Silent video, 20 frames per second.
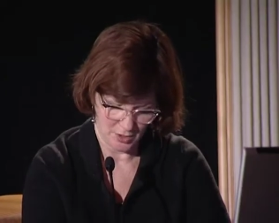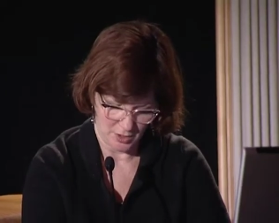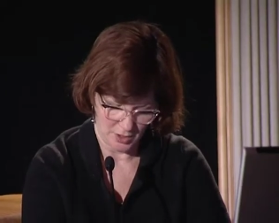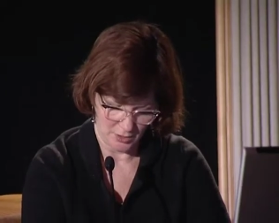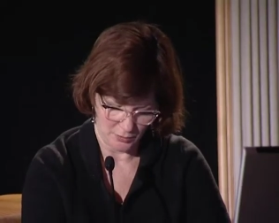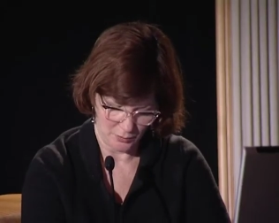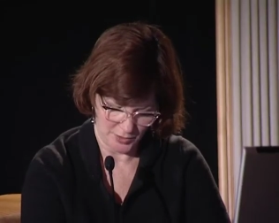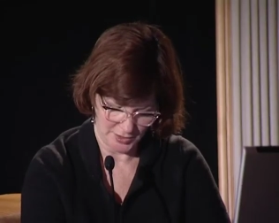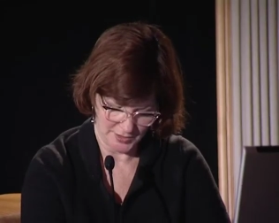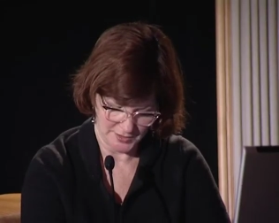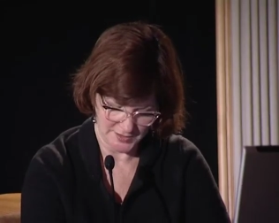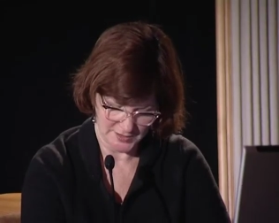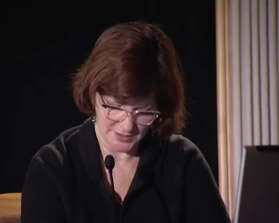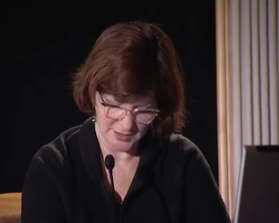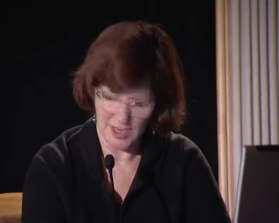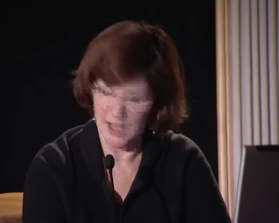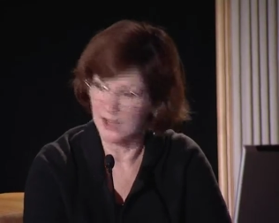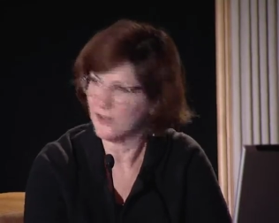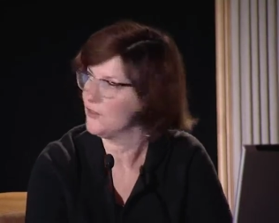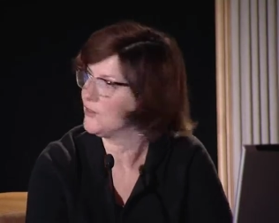And we can see
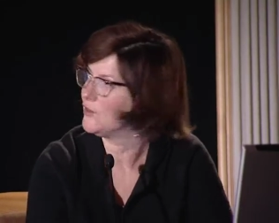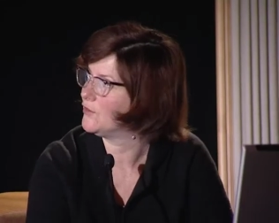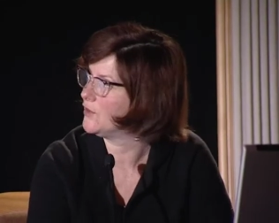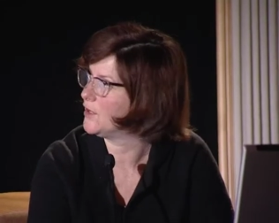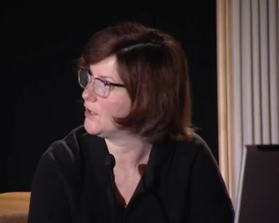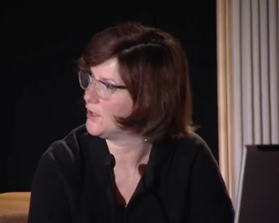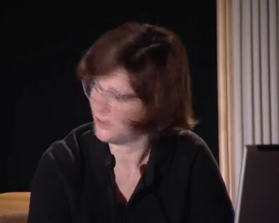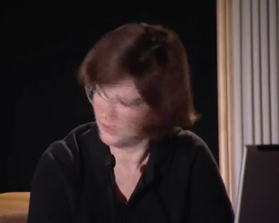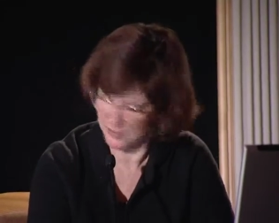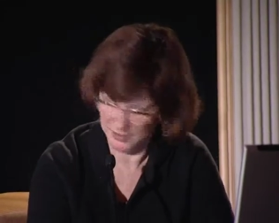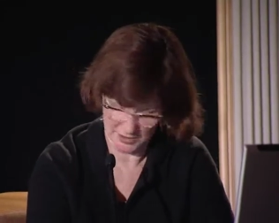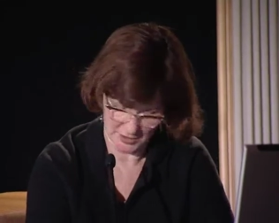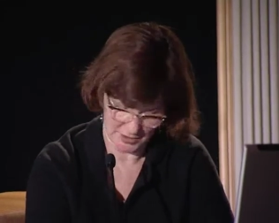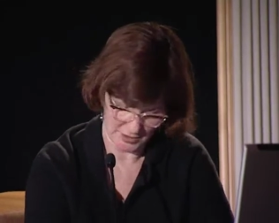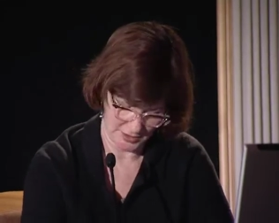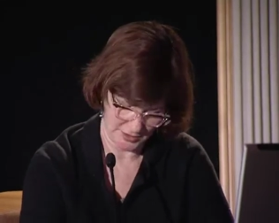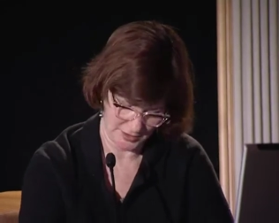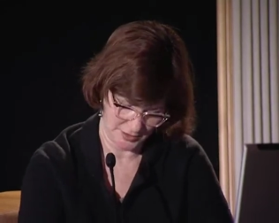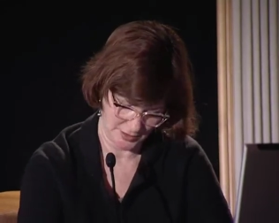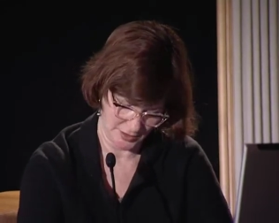casts of it
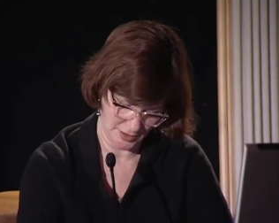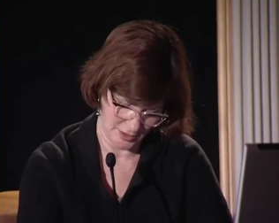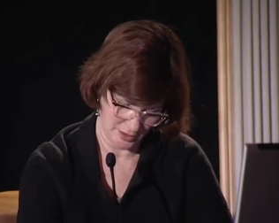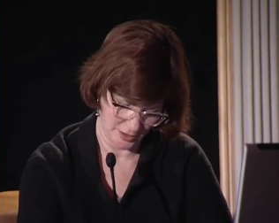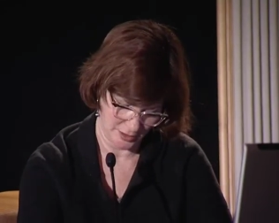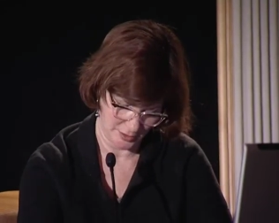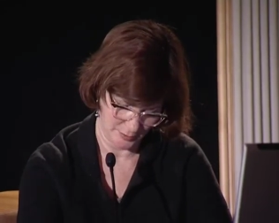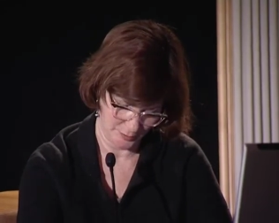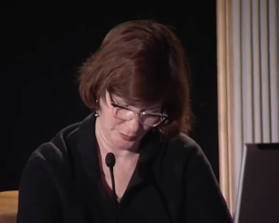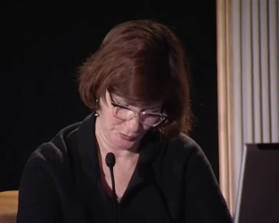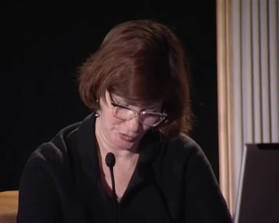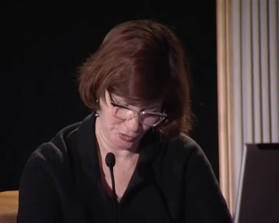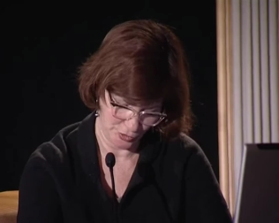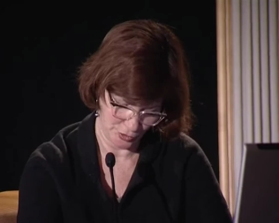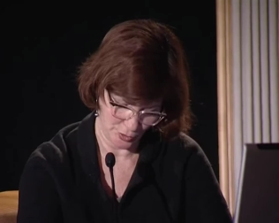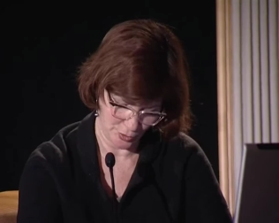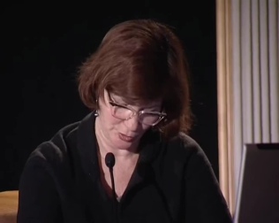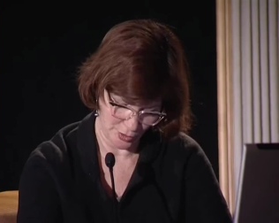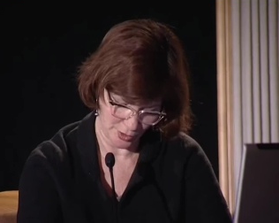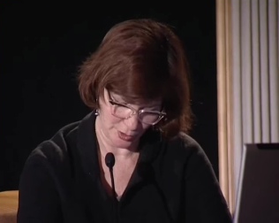in um, New
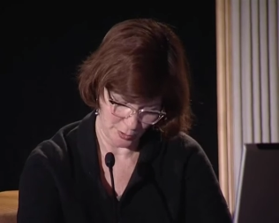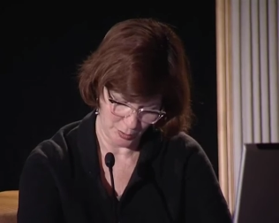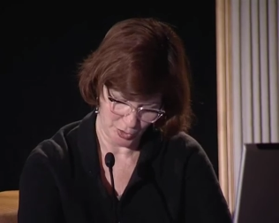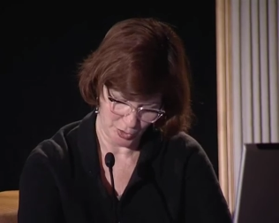York,